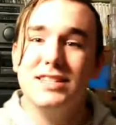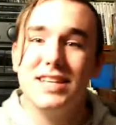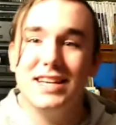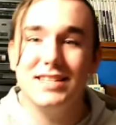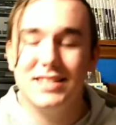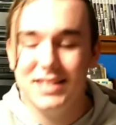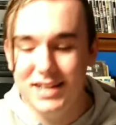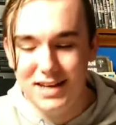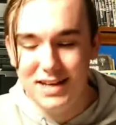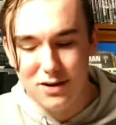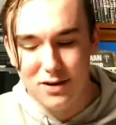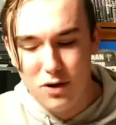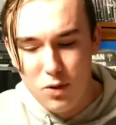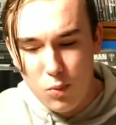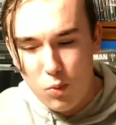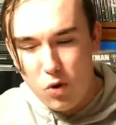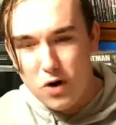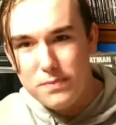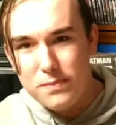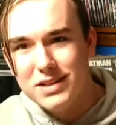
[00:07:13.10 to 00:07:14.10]
and see it all
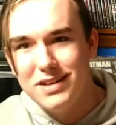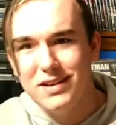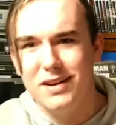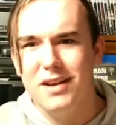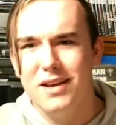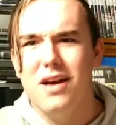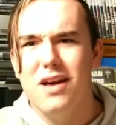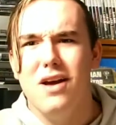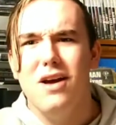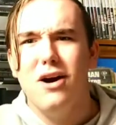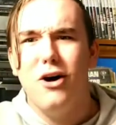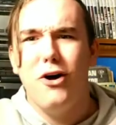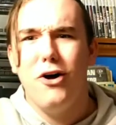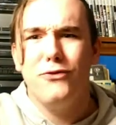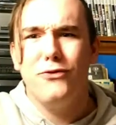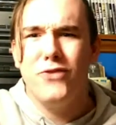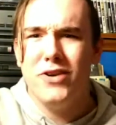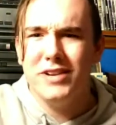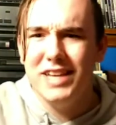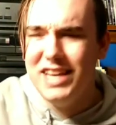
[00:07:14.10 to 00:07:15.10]
warped and all
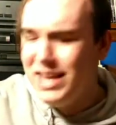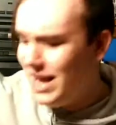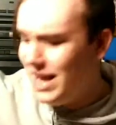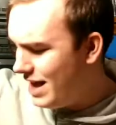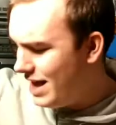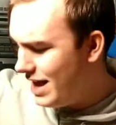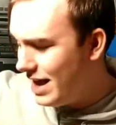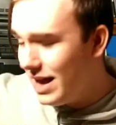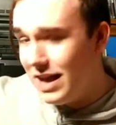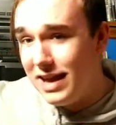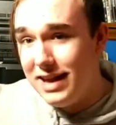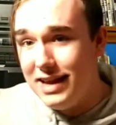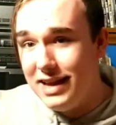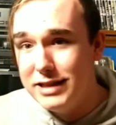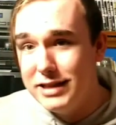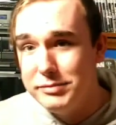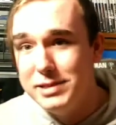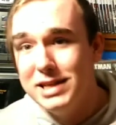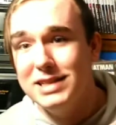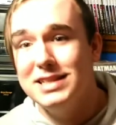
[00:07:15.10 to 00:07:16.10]
funky,
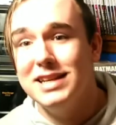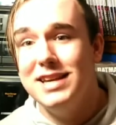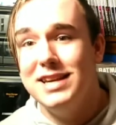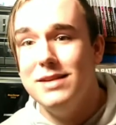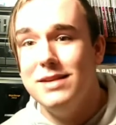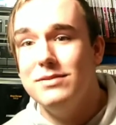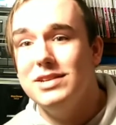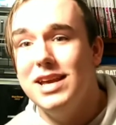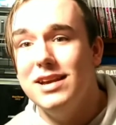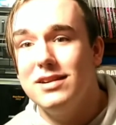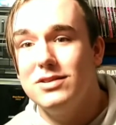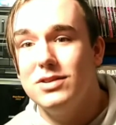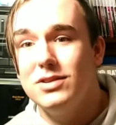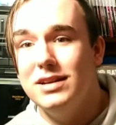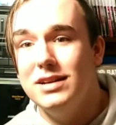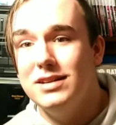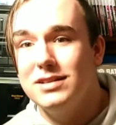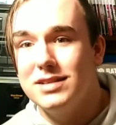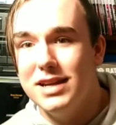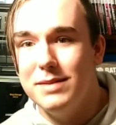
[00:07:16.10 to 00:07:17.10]
it's because it can't take in
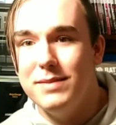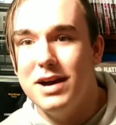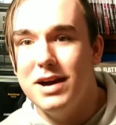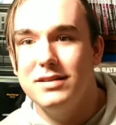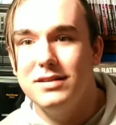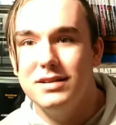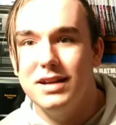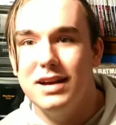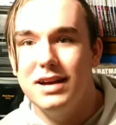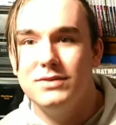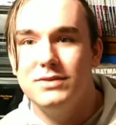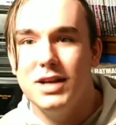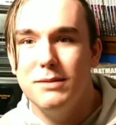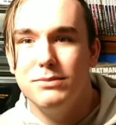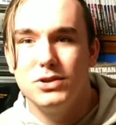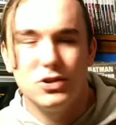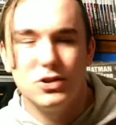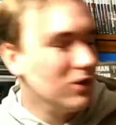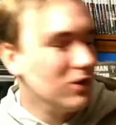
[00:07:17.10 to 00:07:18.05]
the same amount of temperature.